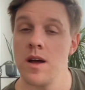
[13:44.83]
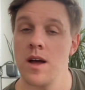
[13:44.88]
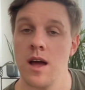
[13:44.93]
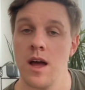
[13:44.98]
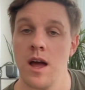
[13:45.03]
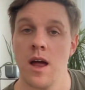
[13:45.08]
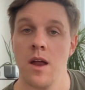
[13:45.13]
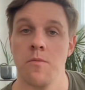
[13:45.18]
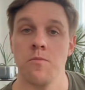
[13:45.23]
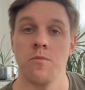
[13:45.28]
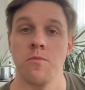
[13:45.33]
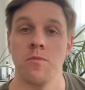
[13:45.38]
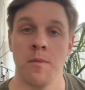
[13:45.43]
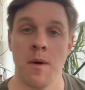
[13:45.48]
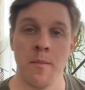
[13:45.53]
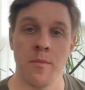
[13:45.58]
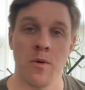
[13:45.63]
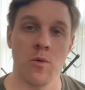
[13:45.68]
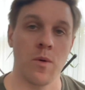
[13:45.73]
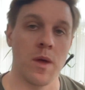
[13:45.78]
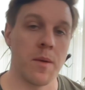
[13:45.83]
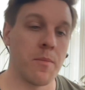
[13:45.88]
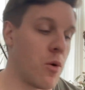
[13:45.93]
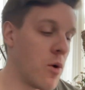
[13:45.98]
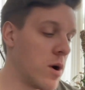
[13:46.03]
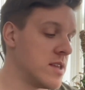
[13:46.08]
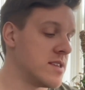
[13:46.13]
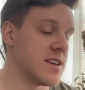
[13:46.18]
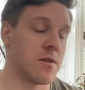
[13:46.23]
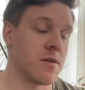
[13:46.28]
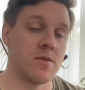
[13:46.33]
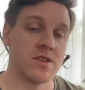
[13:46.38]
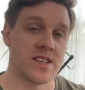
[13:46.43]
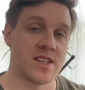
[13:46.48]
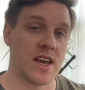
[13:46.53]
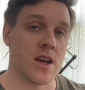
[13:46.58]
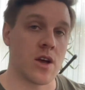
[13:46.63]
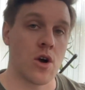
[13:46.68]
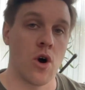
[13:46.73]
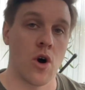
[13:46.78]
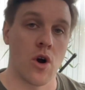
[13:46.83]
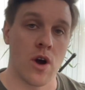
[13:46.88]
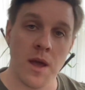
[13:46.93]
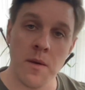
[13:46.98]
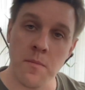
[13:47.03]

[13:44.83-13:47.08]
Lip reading: And remember, we point and we say kore